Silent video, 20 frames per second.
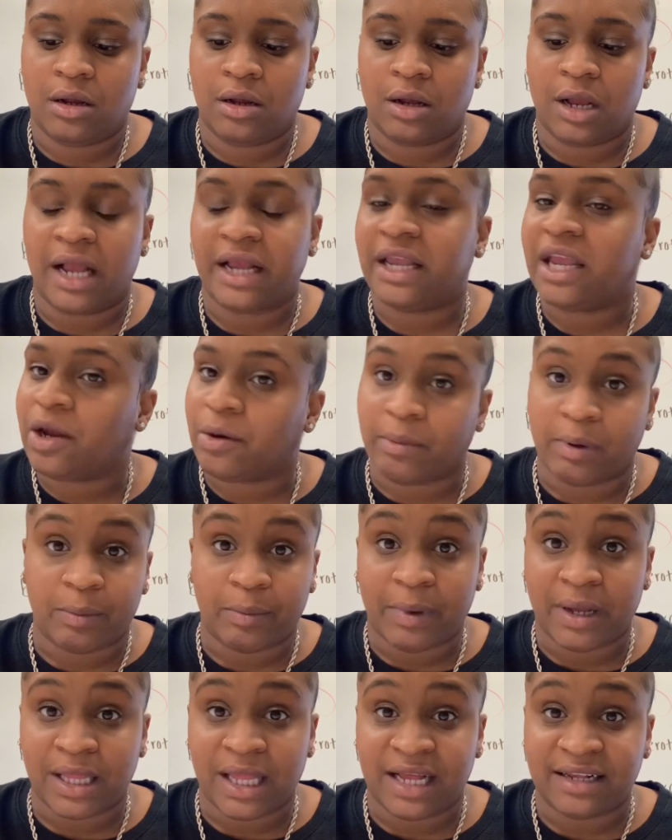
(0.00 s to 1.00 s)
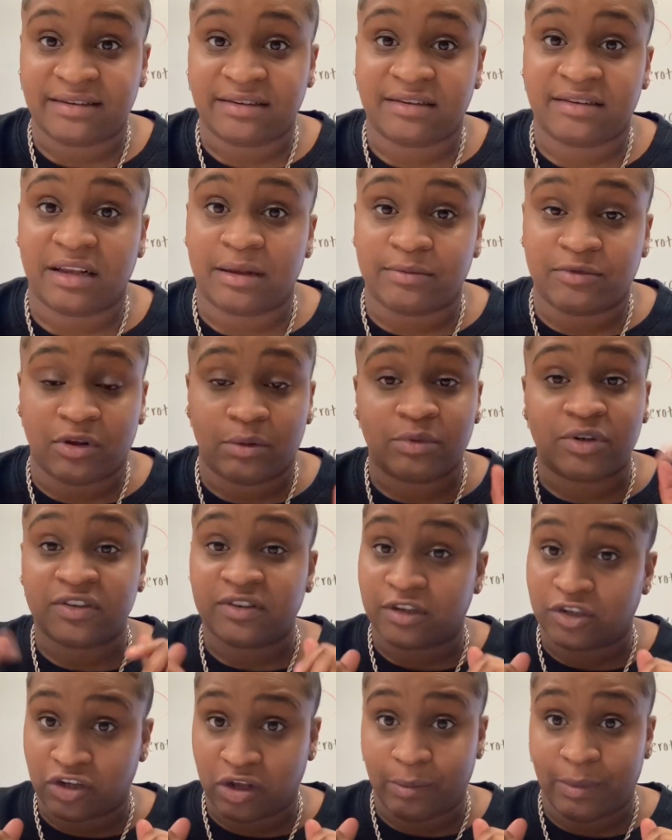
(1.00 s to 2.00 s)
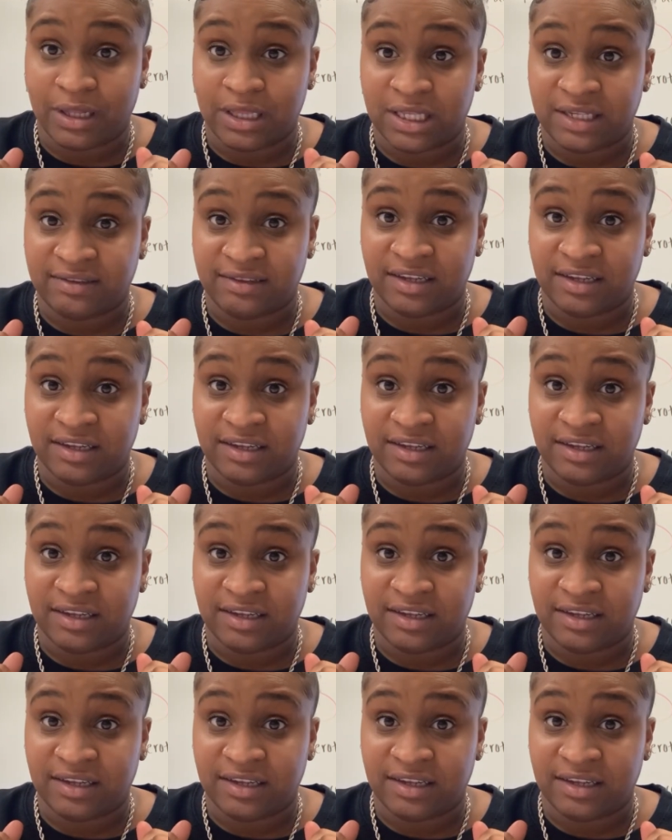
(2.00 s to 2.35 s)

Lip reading: I can't remember my last exam, so I'm just gonna talk about this